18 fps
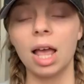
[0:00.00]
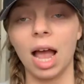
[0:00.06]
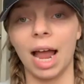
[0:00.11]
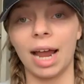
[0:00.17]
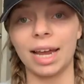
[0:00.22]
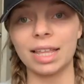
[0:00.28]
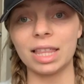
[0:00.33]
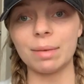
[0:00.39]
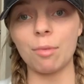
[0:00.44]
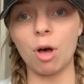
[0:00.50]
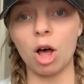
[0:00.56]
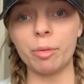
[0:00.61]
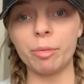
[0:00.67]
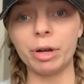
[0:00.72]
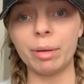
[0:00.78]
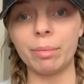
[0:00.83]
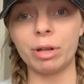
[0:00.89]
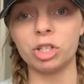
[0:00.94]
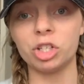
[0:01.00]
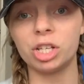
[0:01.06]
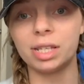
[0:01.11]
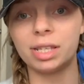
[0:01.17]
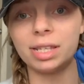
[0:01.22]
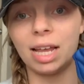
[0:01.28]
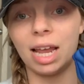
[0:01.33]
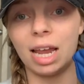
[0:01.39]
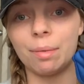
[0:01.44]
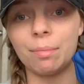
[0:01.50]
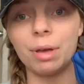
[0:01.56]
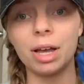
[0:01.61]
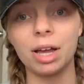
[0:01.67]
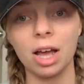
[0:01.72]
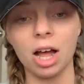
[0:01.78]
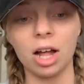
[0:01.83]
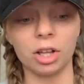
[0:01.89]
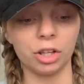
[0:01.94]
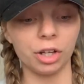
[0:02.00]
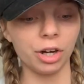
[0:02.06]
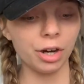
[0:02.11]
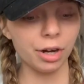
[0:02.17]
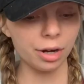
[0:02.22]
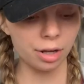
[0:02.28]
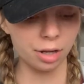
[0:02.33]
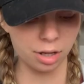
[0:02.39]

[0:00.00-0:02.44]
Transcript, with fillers: I got them all pretty much the same color.